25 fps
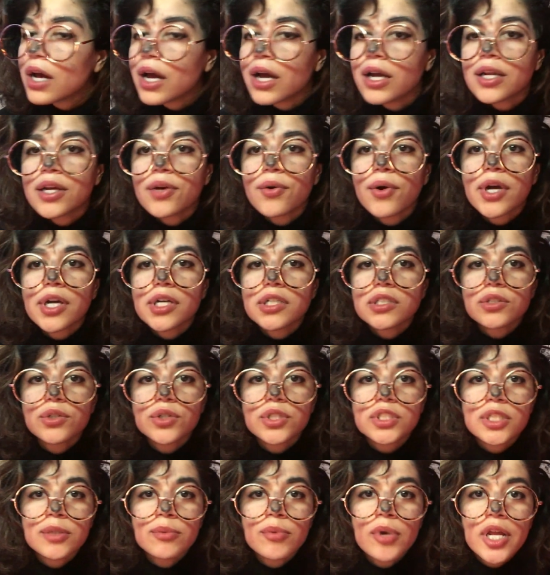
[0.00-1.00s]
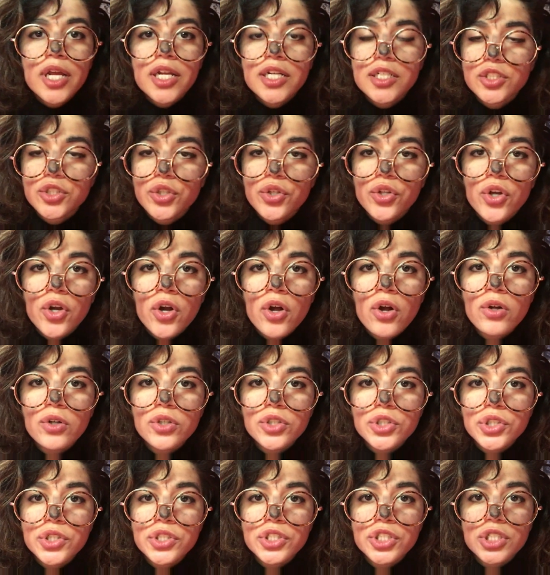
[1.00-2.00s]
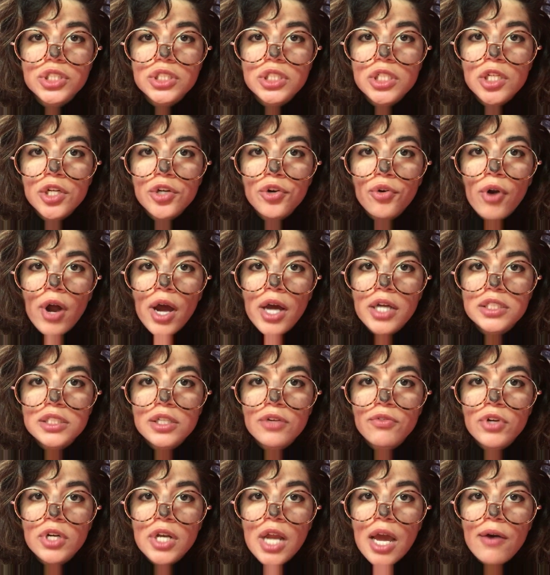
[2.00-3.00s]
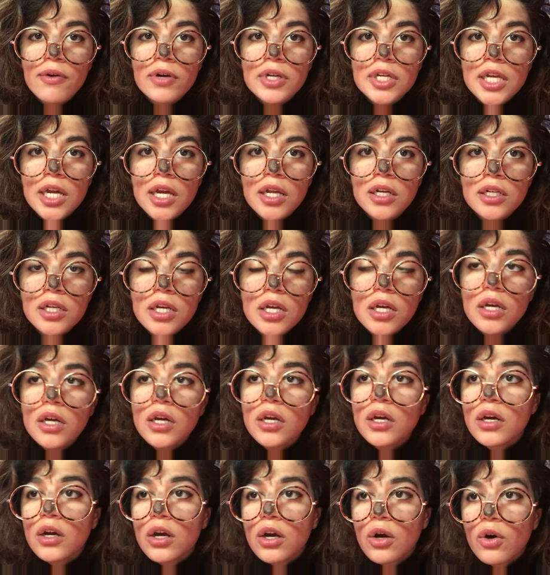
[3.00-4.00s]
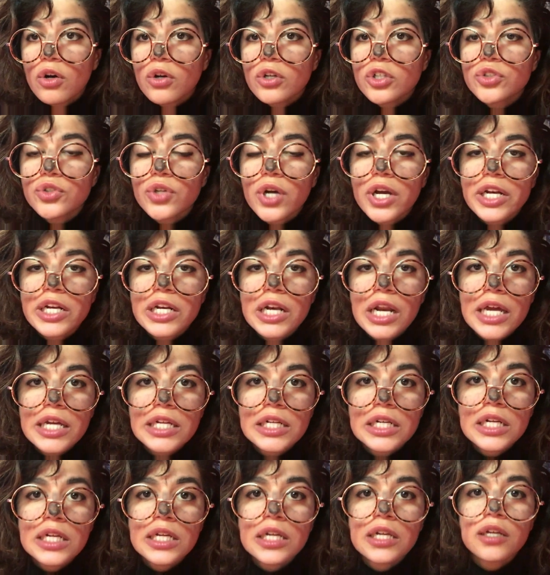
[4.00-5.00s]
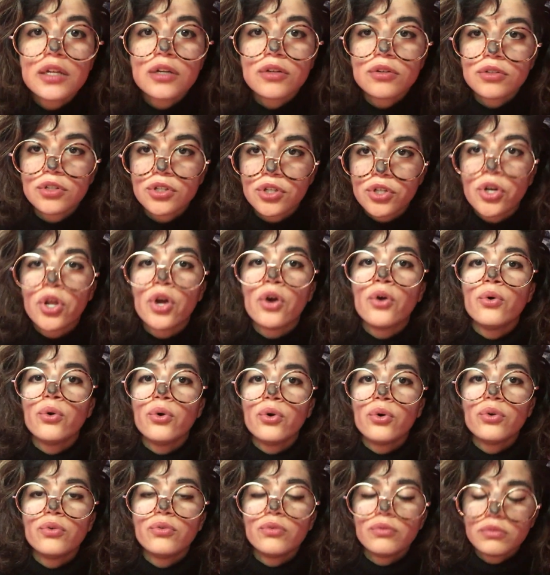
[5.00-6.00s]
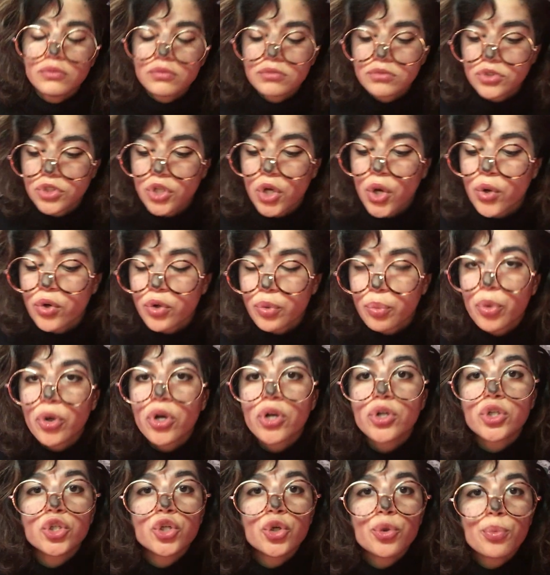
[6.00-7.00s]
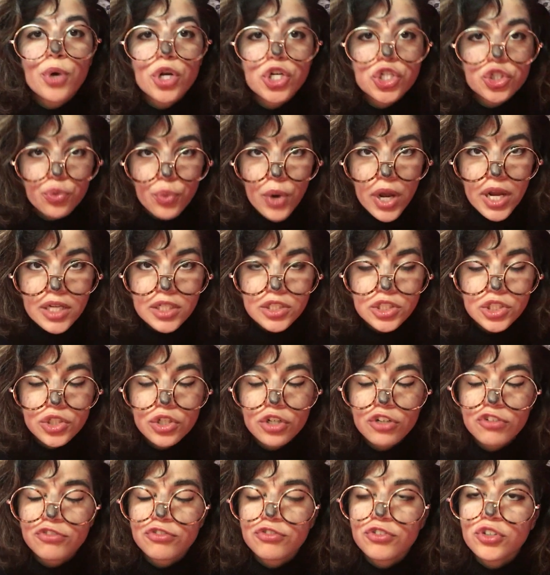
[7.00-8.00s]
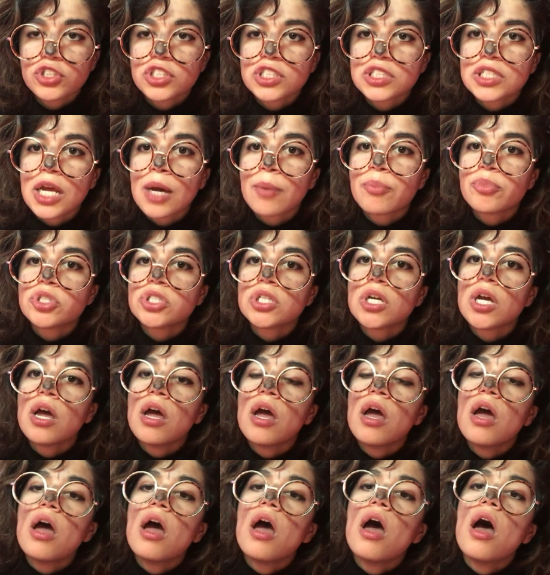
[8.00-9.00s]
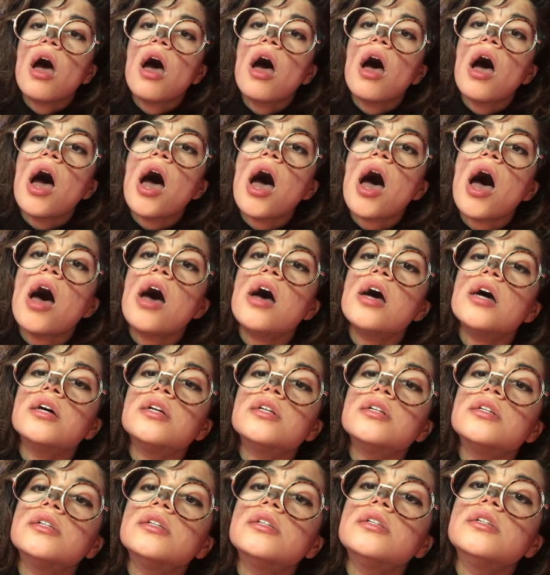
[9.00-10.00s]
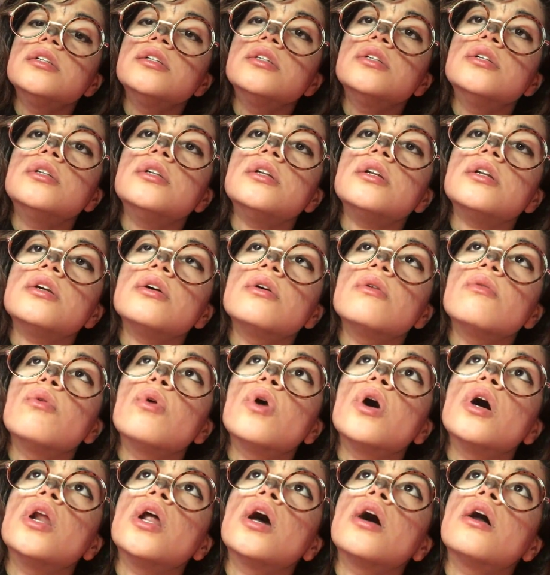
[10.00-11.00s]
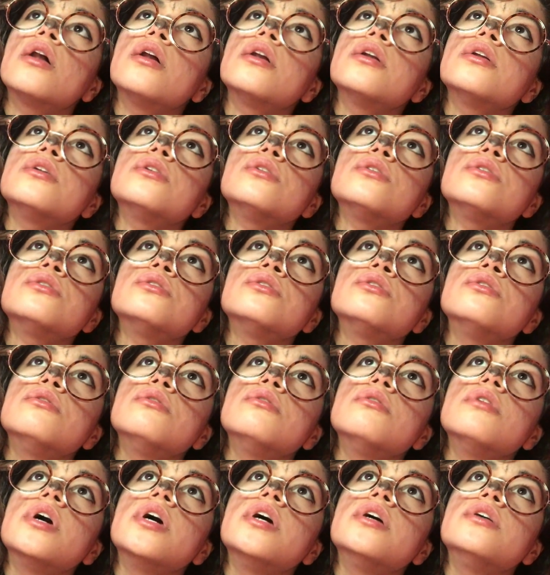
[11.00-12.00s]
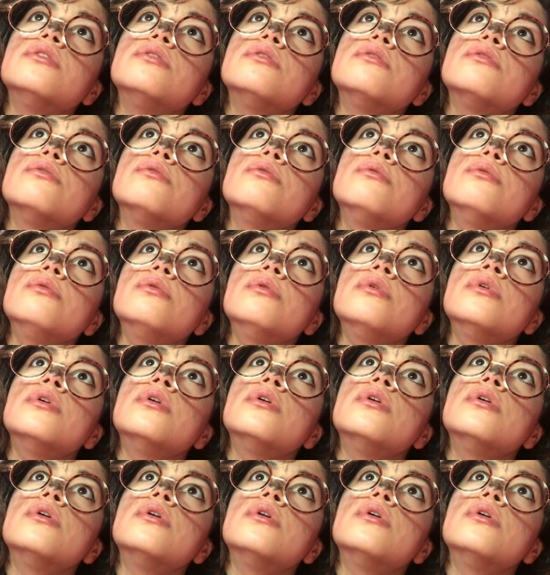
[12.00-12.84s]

Anyways, to assimilate to the culture, just eat grass every now and again, tread lightly, you know, don't put too much weight into your footsteps. And what else do they do?